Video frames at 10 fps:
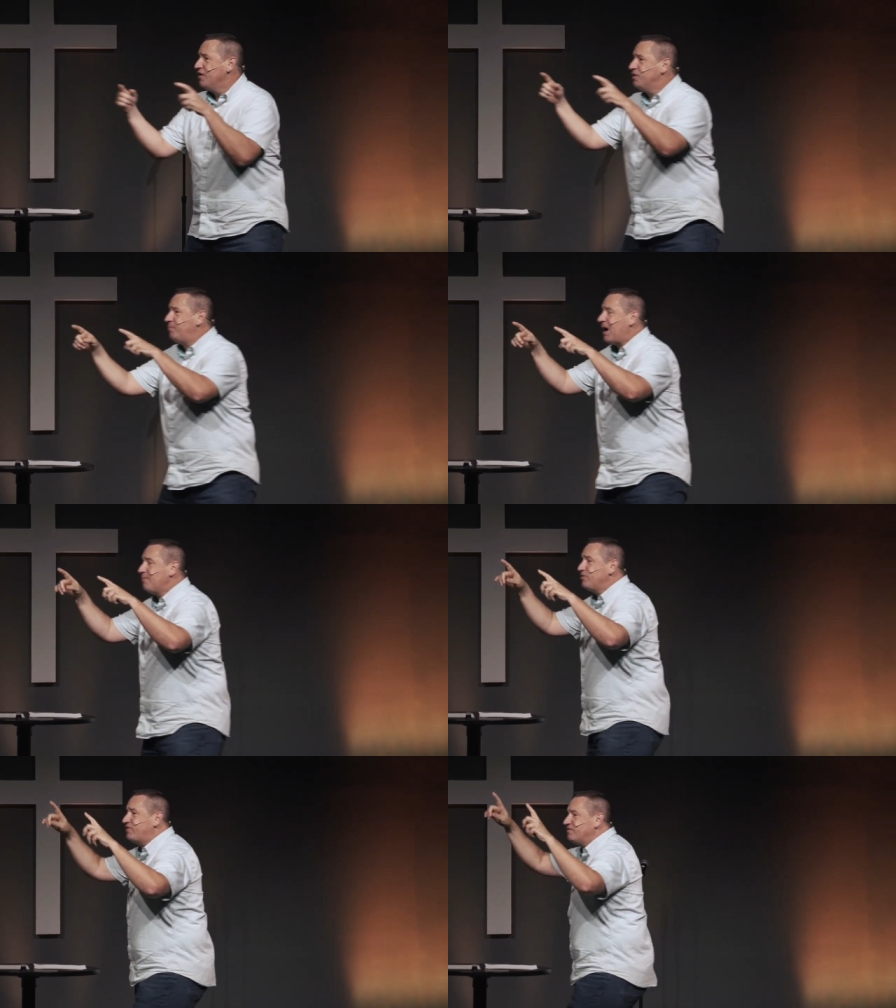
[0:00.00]
The
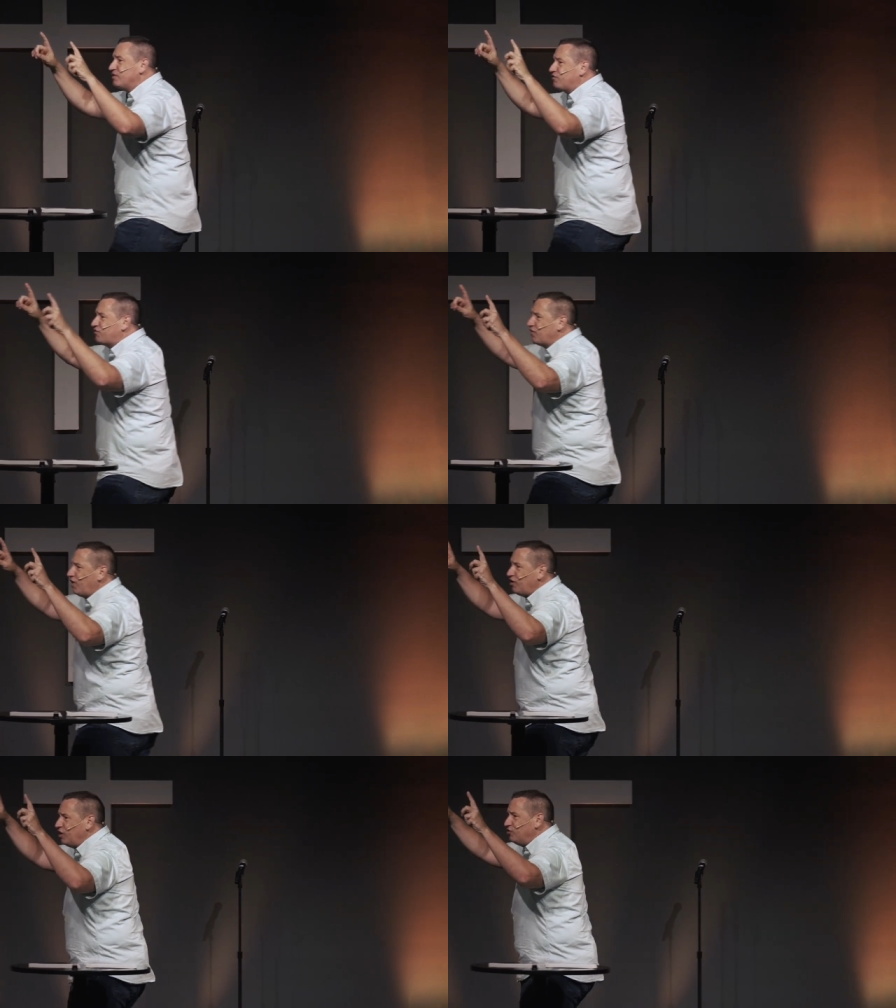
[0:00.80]
Bible says, a
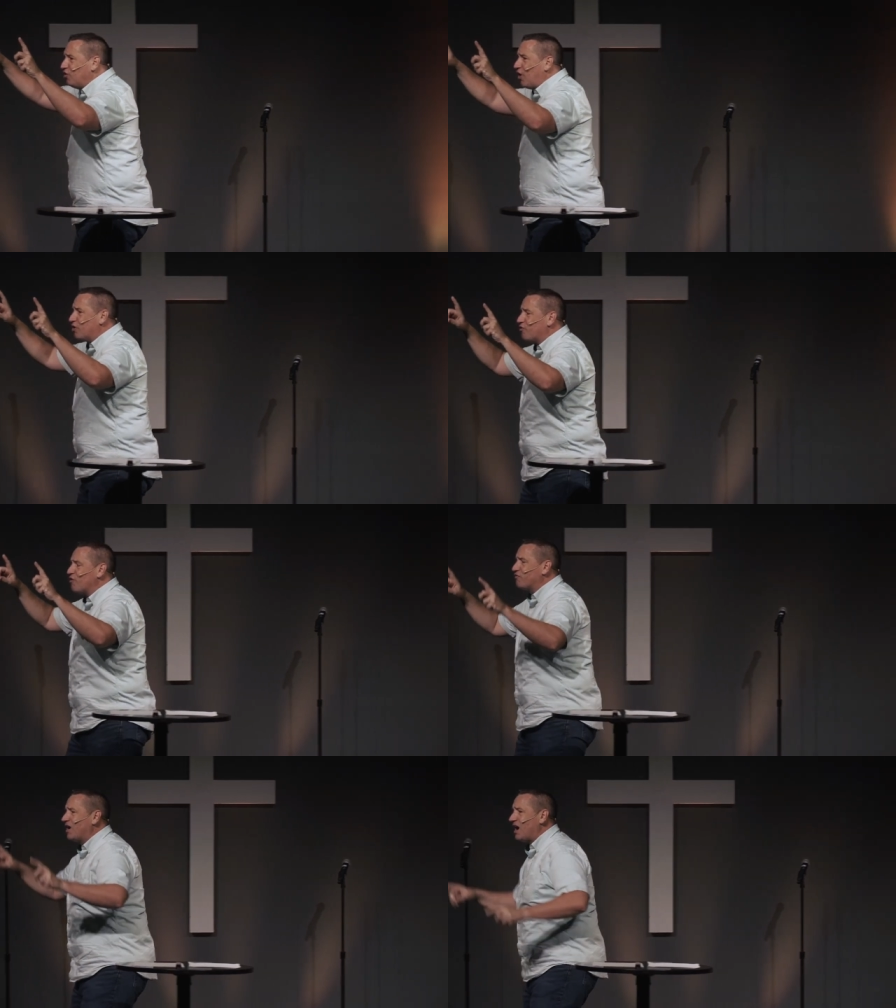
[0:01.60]
son and daughter
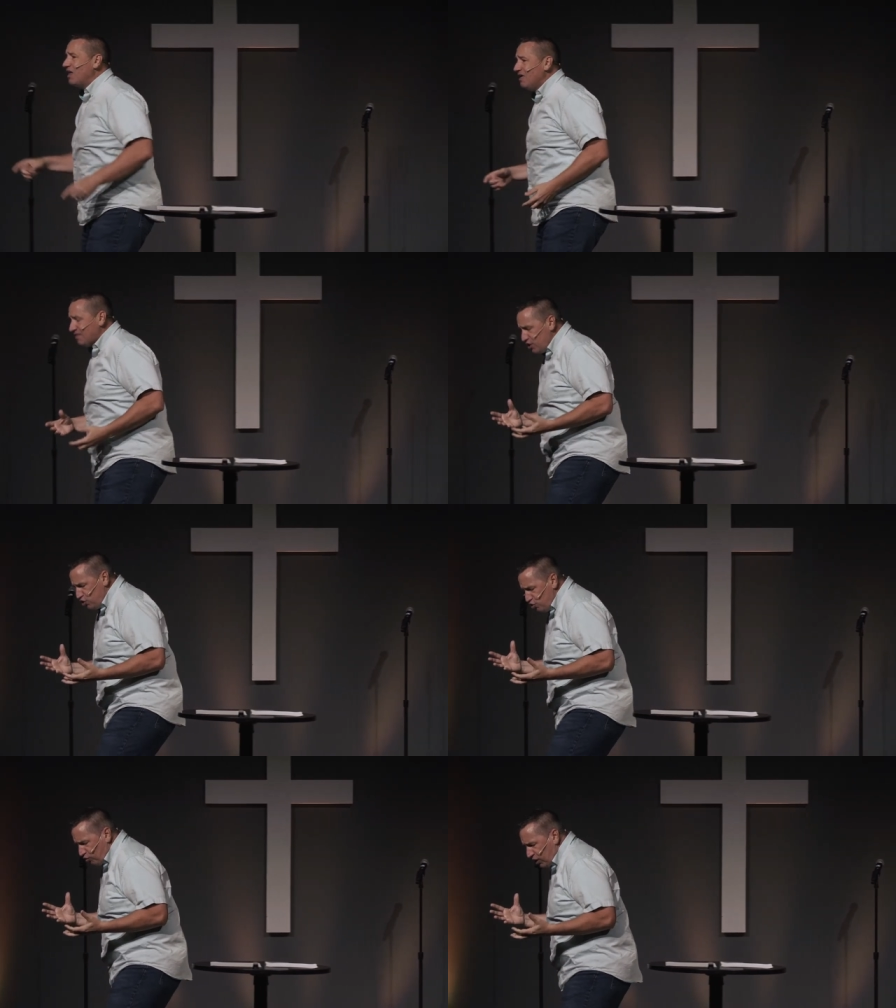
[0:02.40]
of God, that
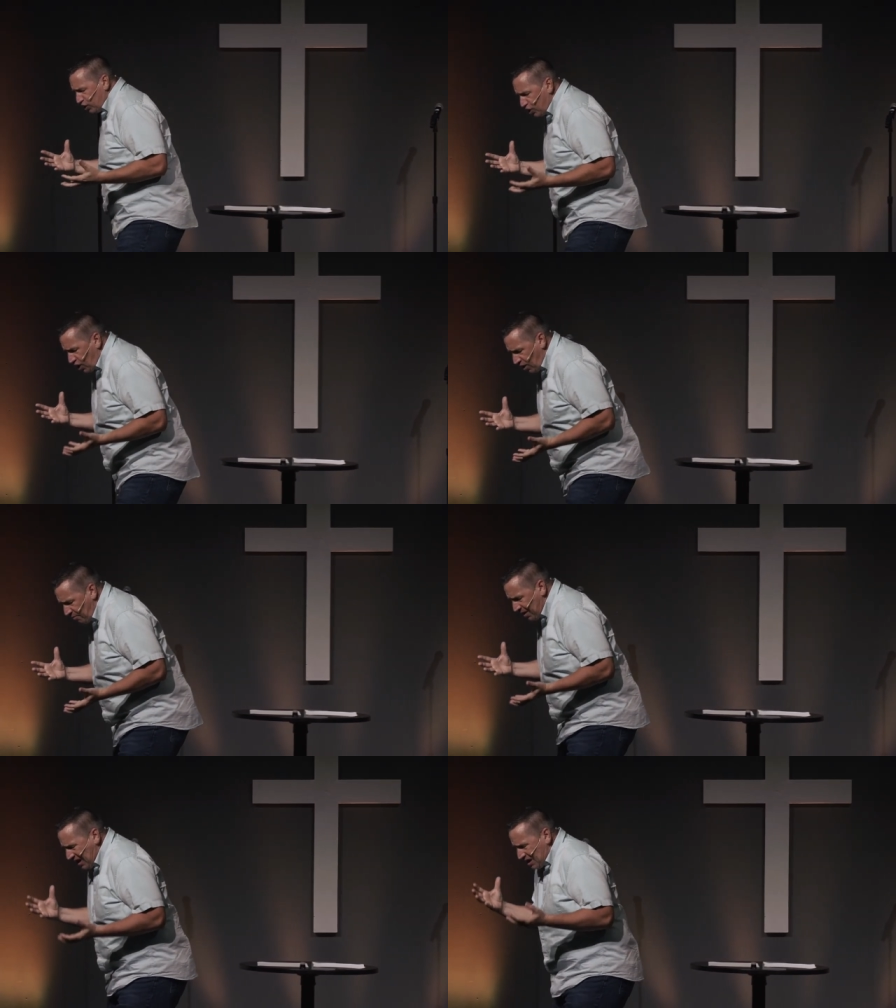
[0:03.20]
you can come
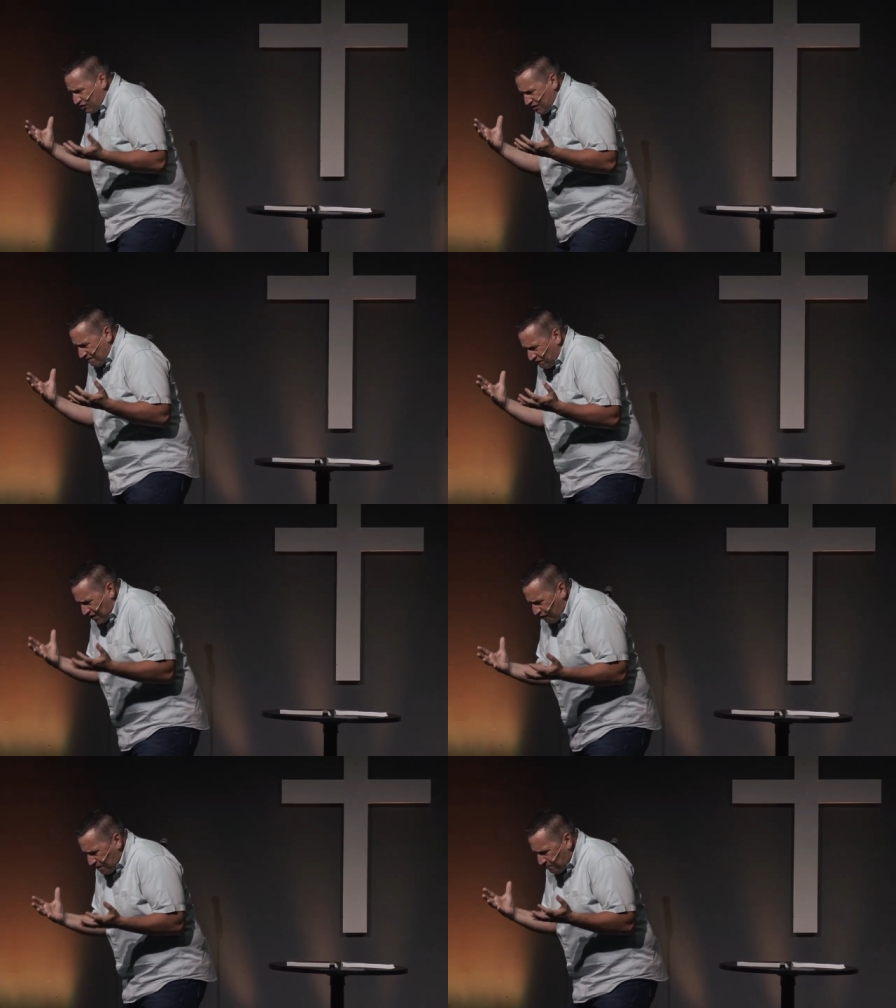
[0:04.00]
into the
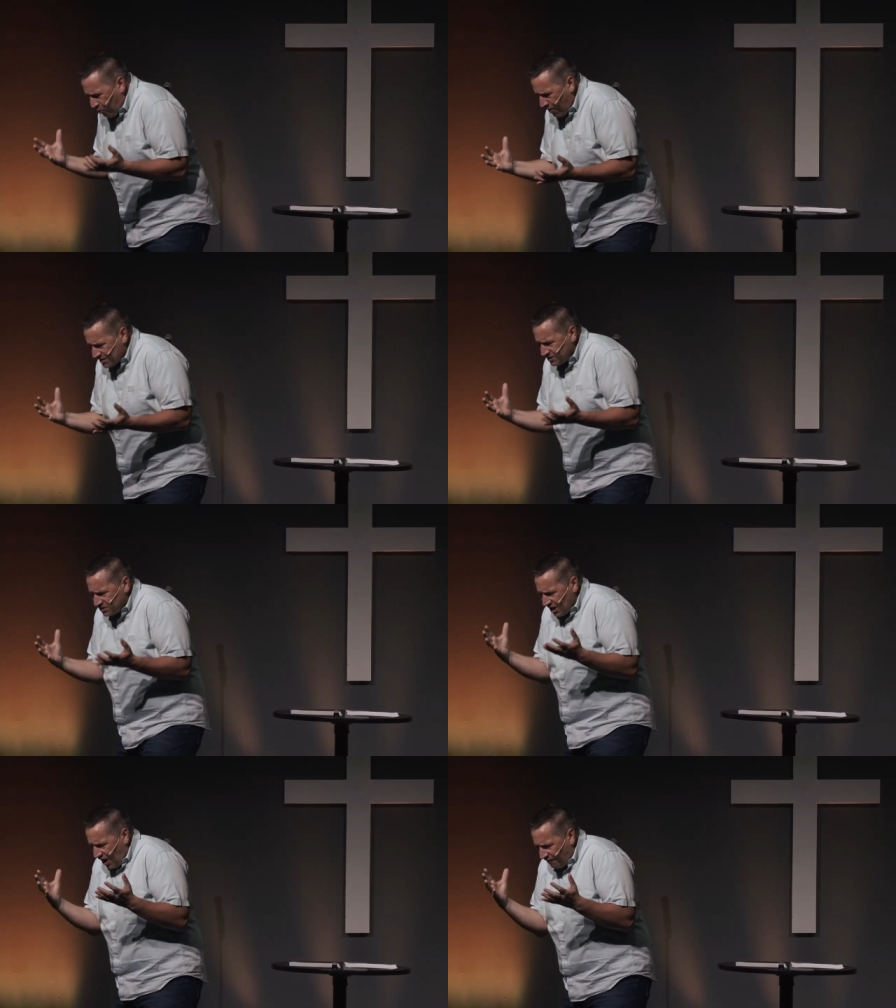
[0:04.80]
very presence
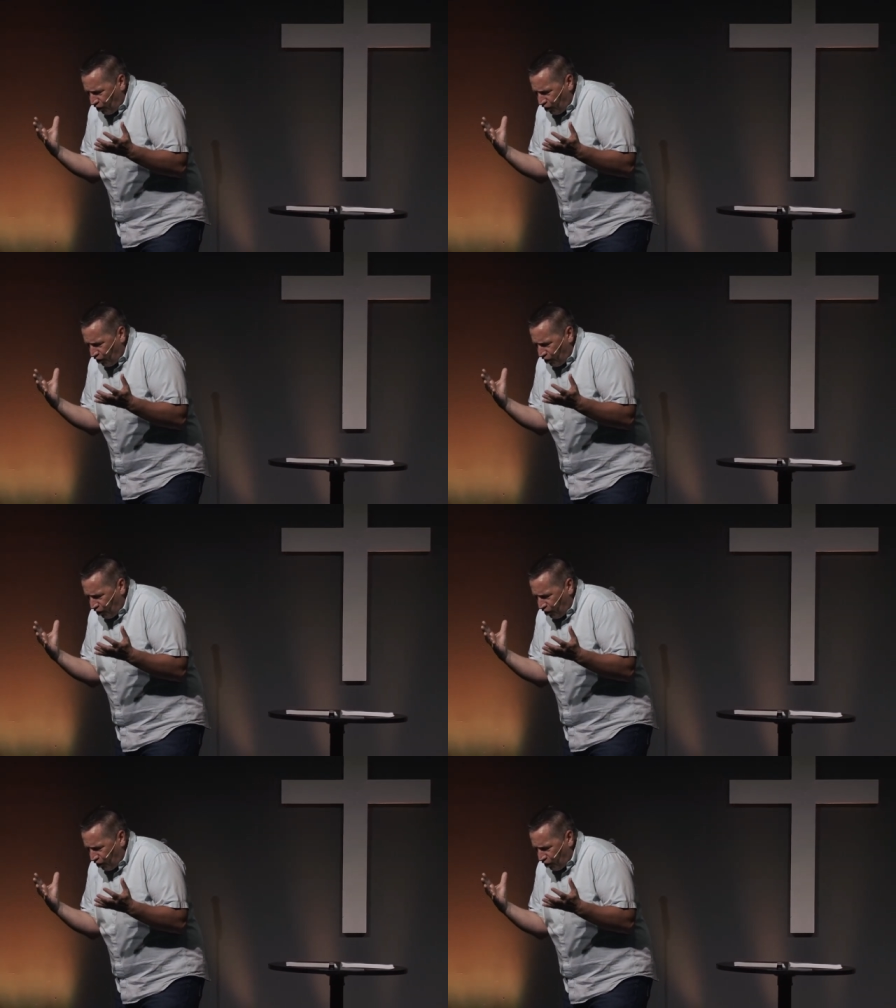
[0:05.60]
of a